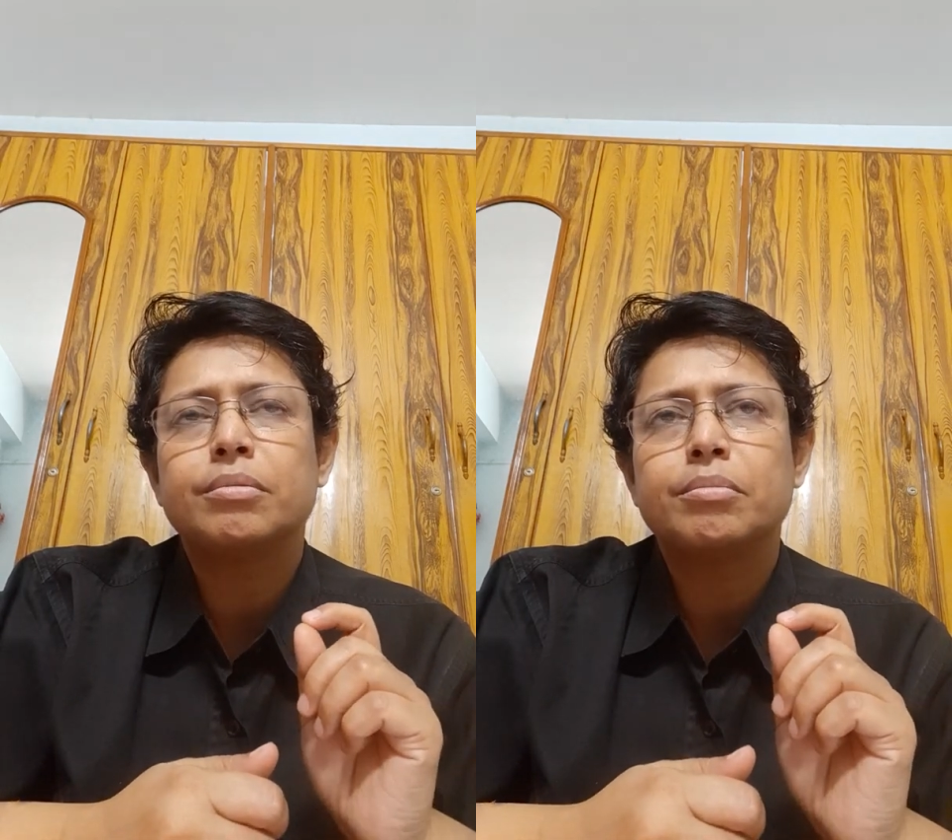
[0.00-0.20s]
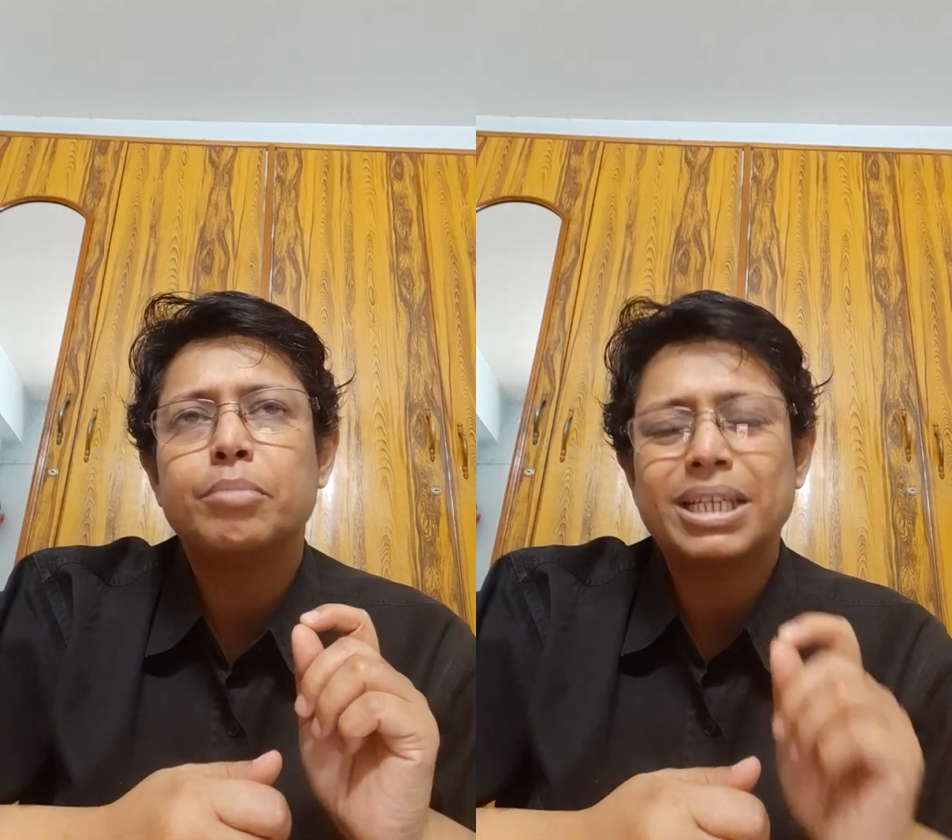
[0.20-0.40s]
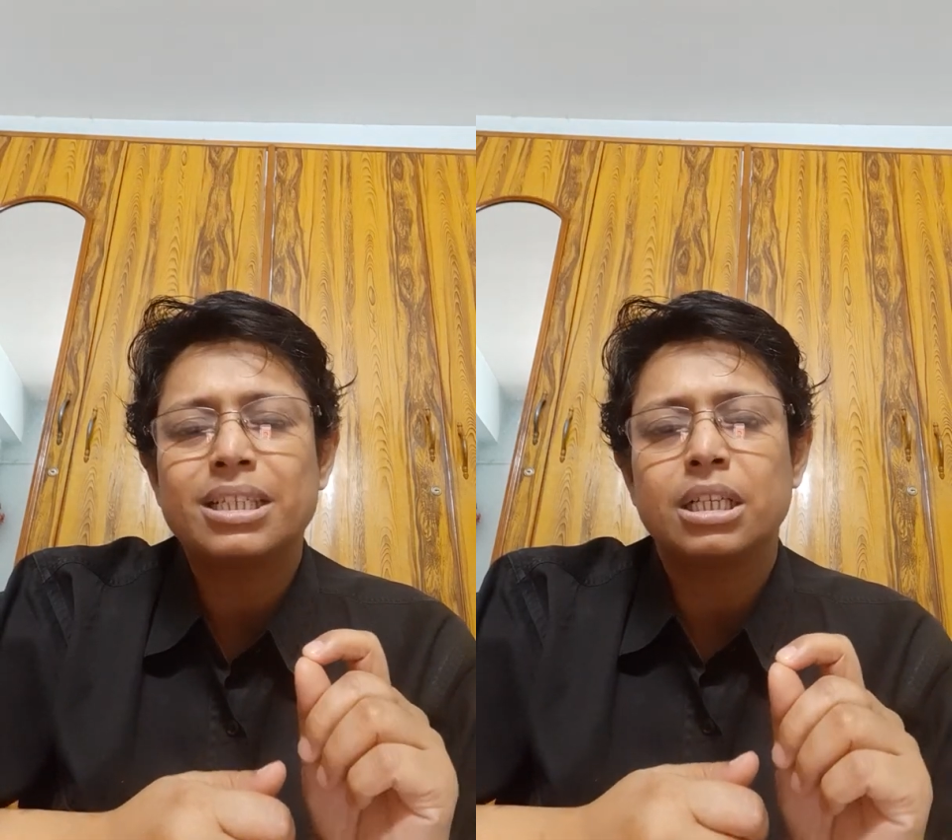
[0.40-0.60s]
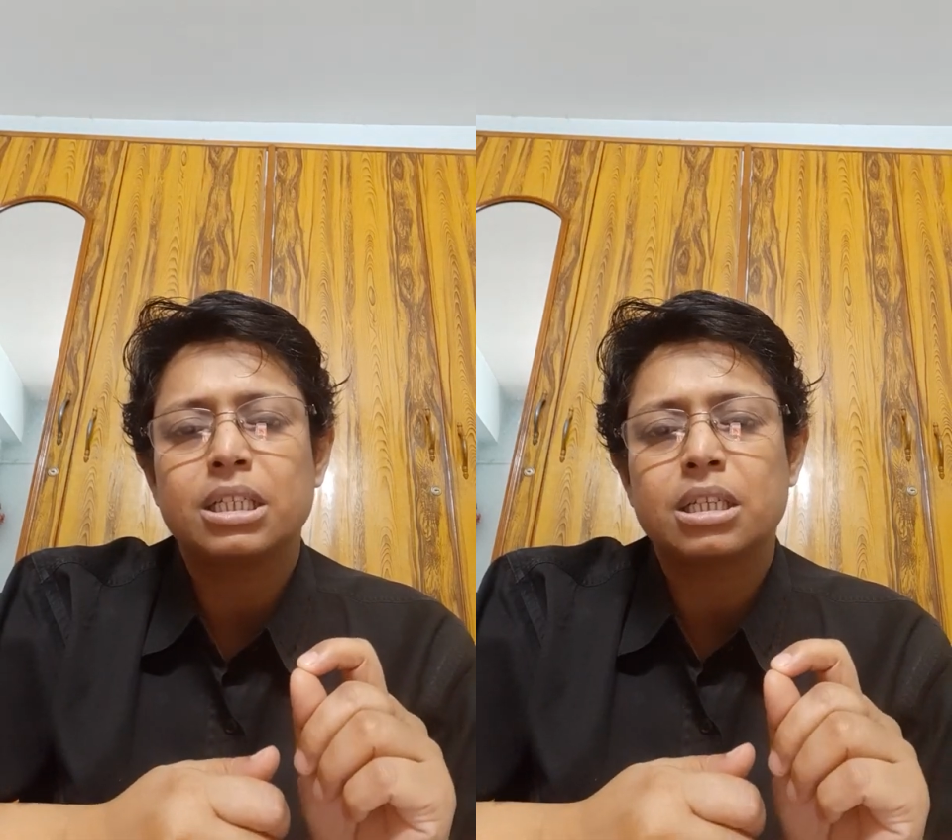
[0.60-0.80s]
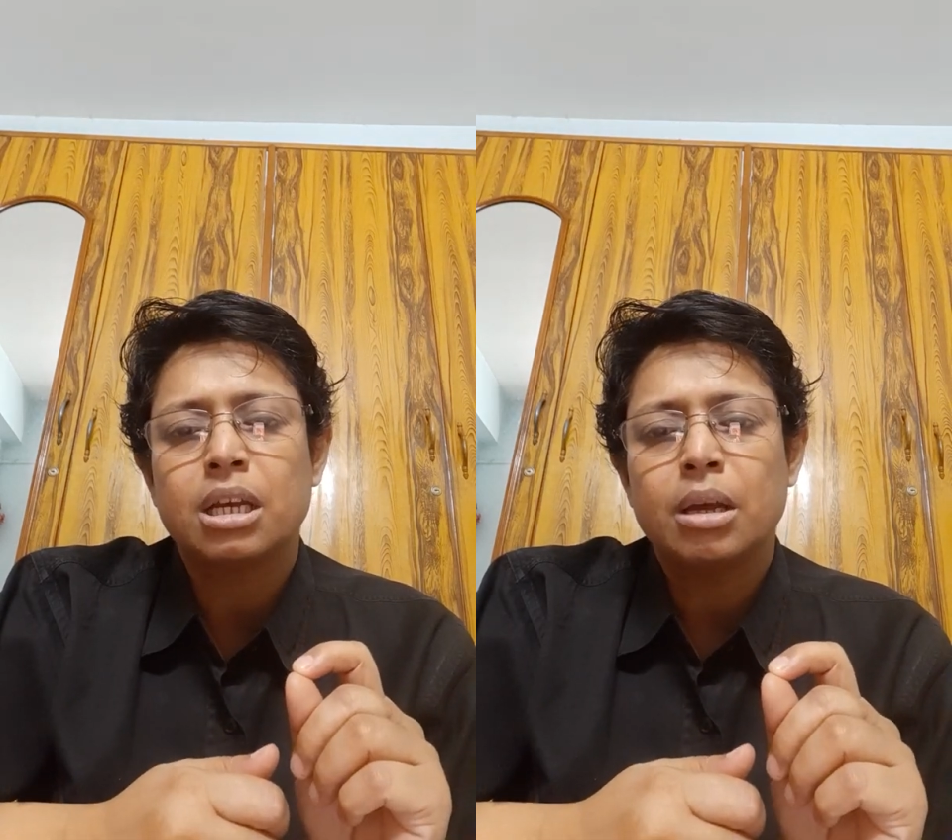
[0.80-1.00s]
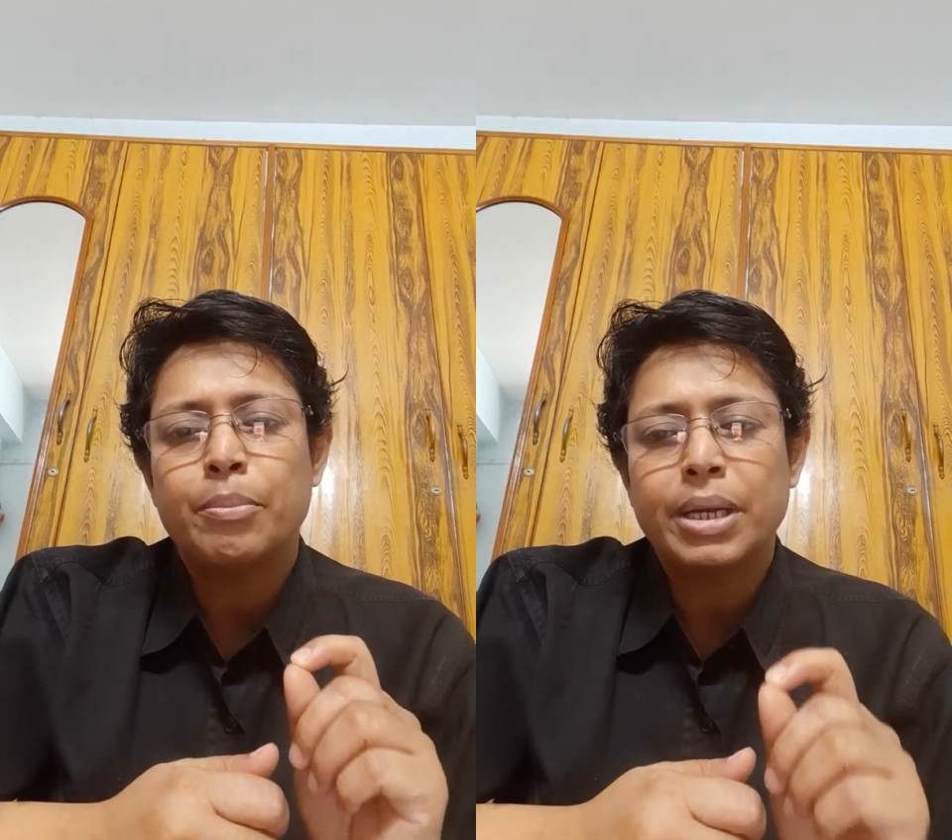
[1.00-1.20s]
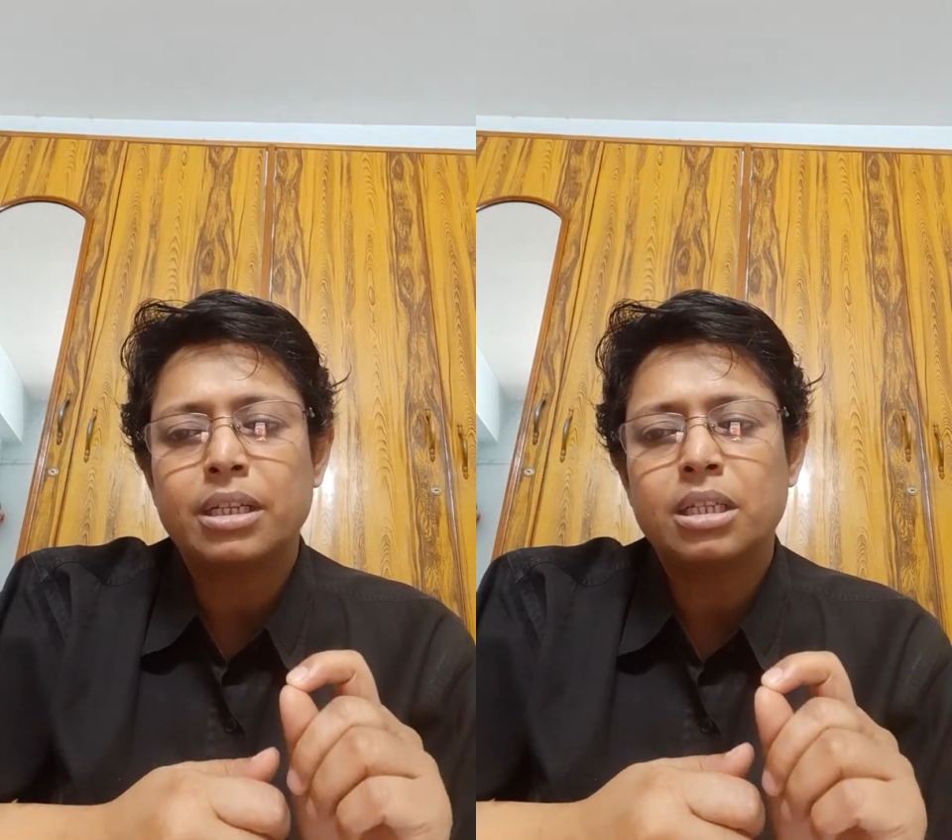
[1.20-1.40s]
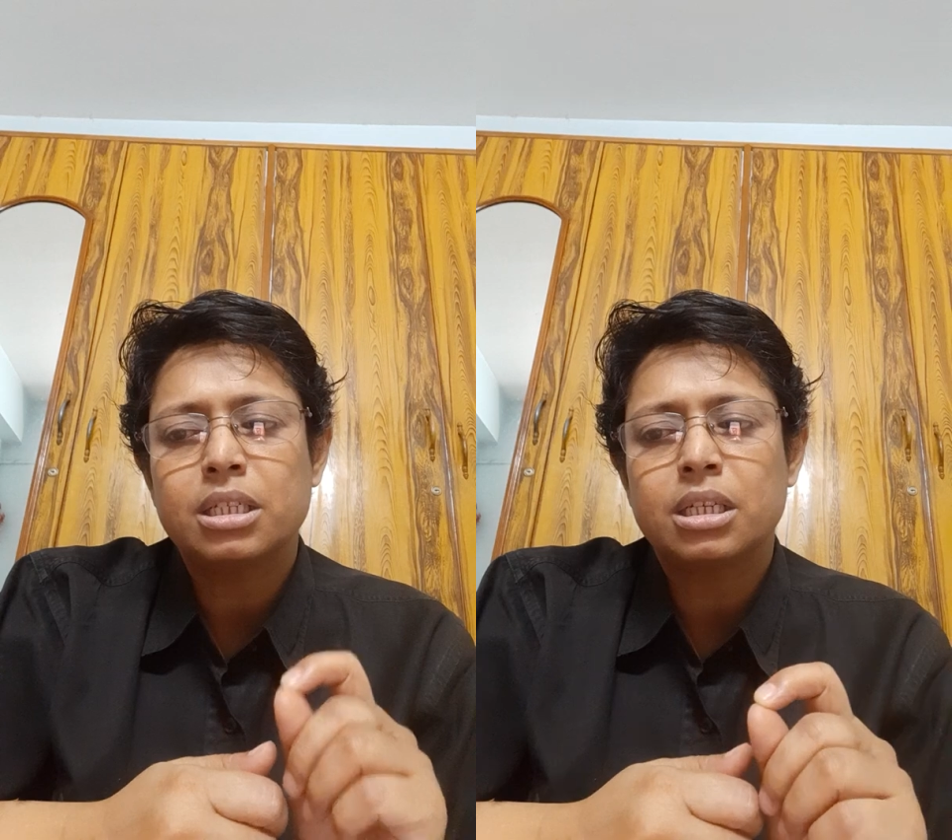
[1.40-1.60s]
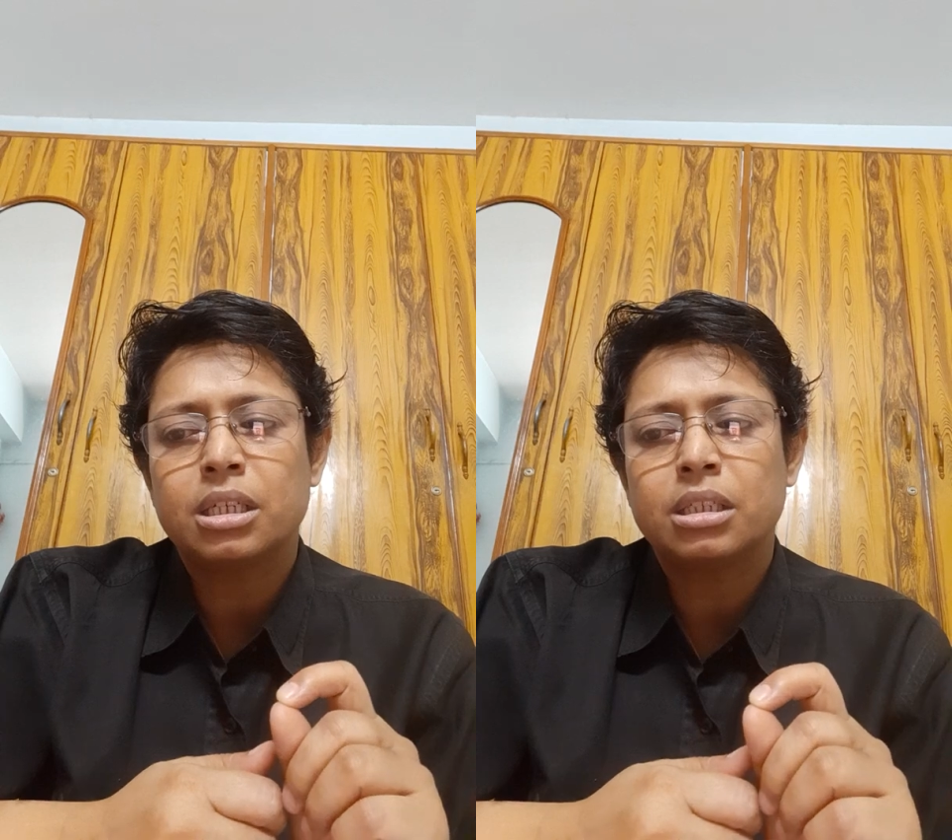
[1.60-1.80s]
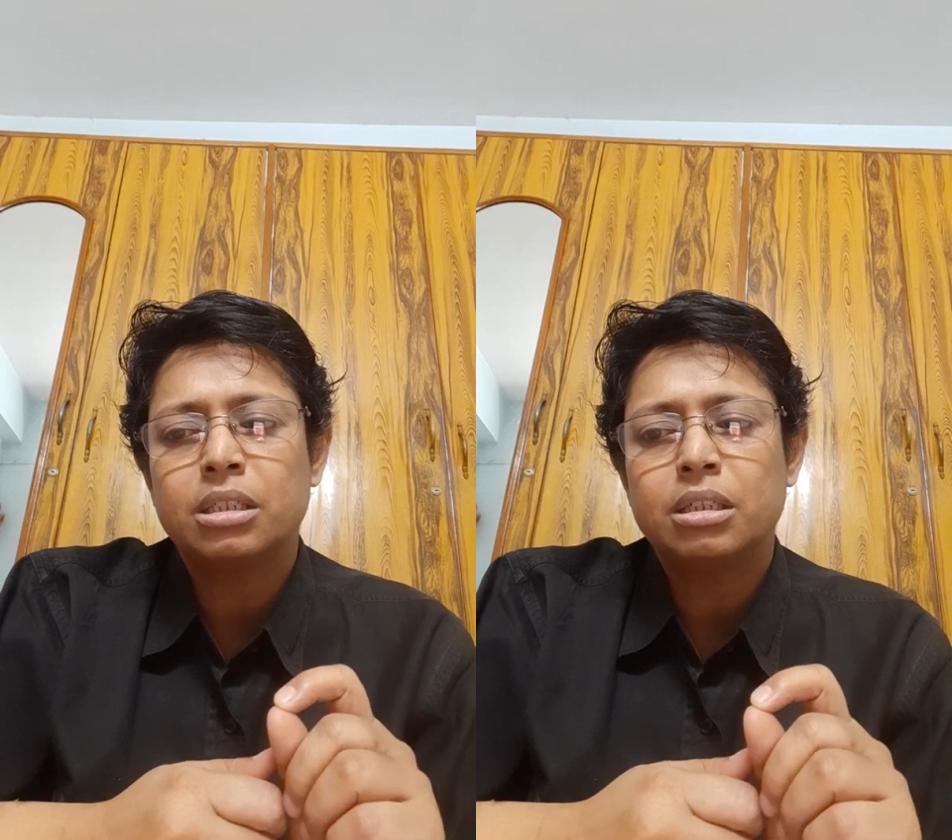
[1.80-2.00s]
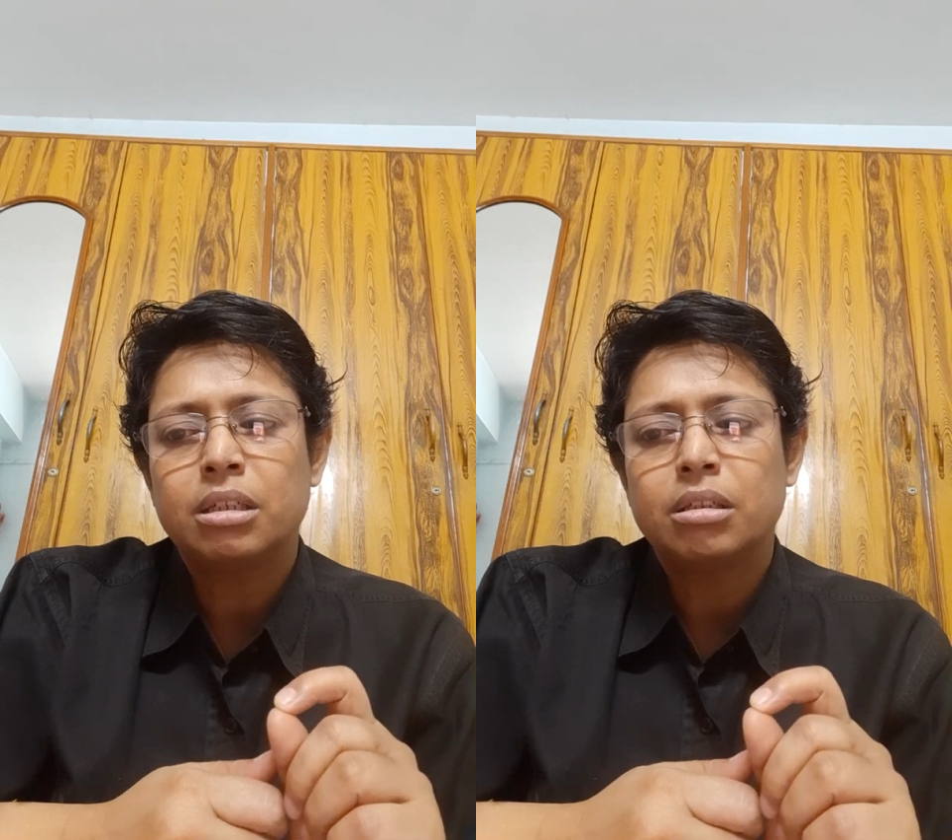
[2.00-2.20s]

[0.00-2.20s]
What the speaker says: metals here,